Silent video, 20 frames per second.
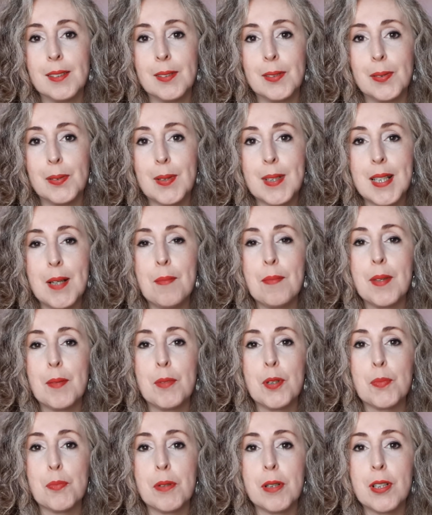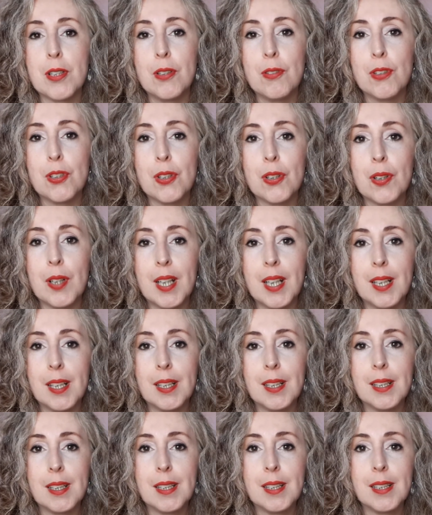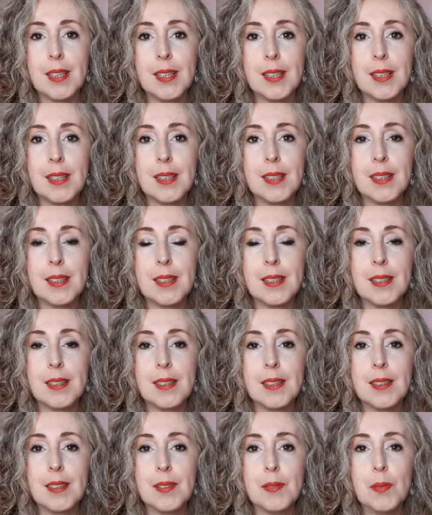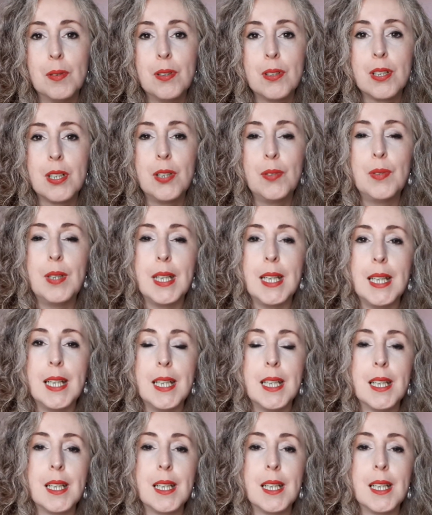or something which brings you joy. What do you need?